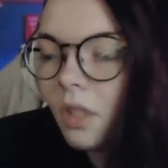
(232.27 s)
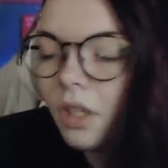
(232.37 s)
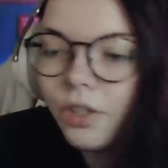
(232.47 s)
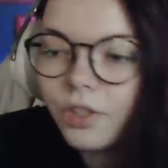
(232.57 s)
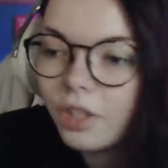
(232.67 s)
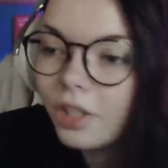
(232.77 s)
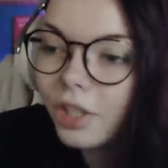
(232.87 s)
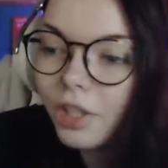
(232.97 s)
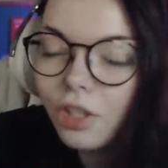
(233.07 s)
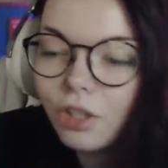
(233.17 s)
Should have
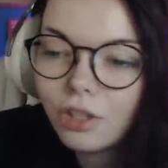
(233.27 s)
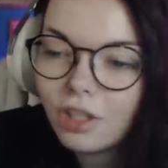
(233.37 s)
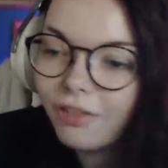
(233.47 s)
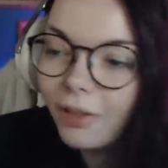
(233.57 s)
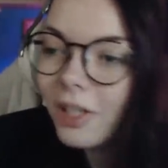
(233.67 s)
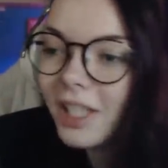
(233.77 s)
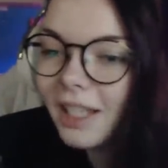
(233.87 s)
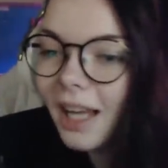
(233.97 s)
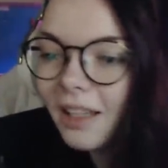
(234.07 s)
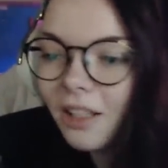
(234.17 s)
just used the force in
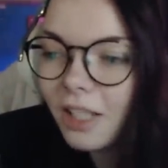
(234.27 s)
that little